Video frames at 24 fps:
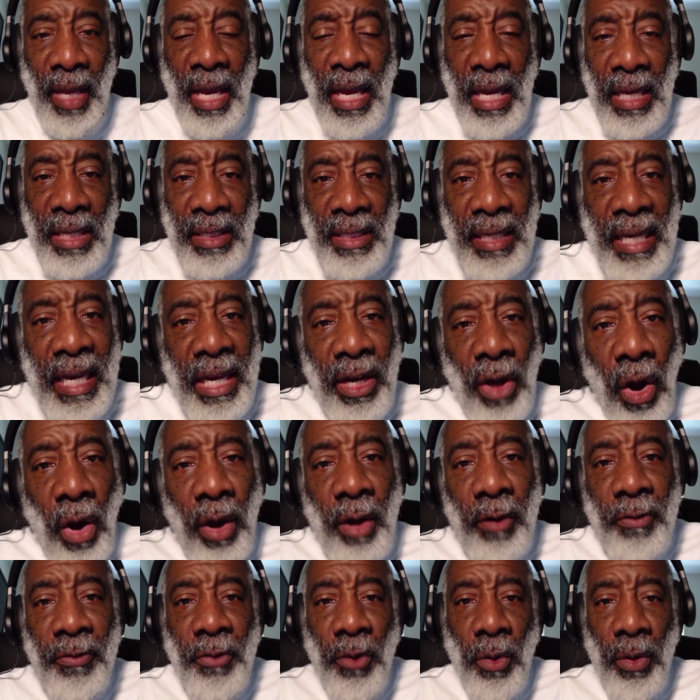See, in
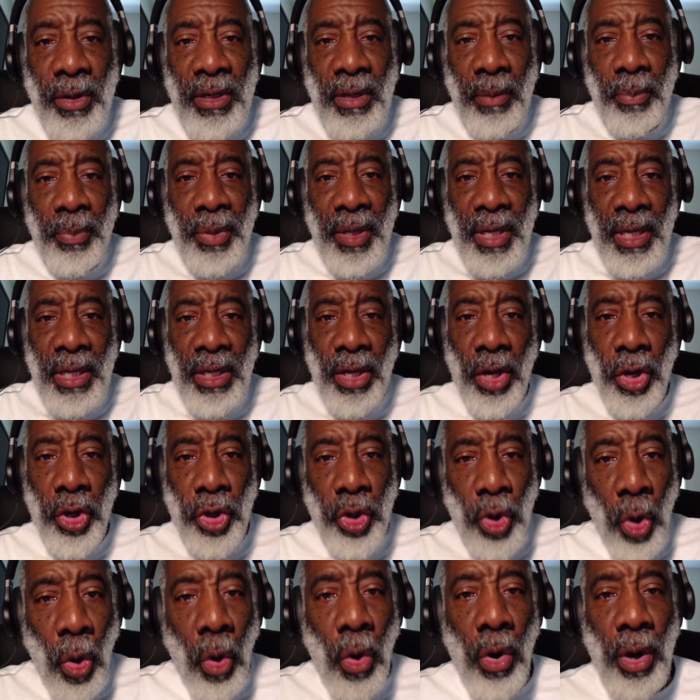order for it to be
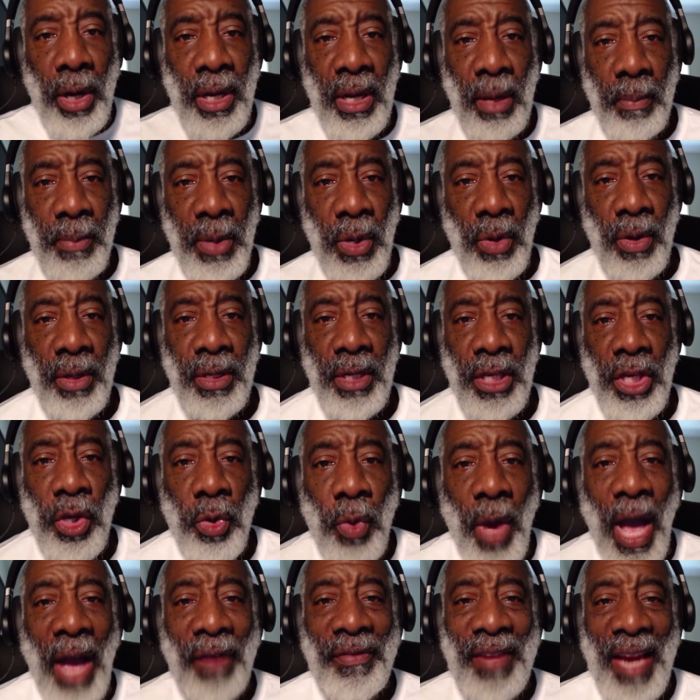your community, you
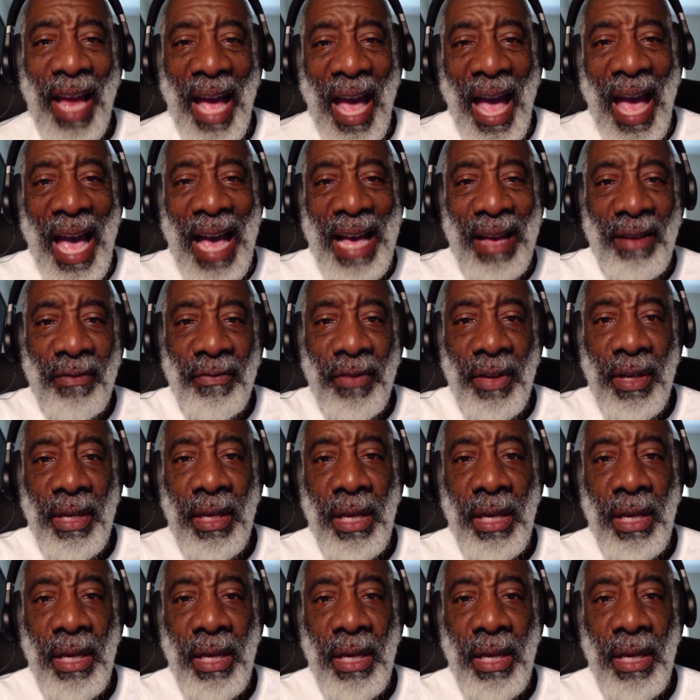have to have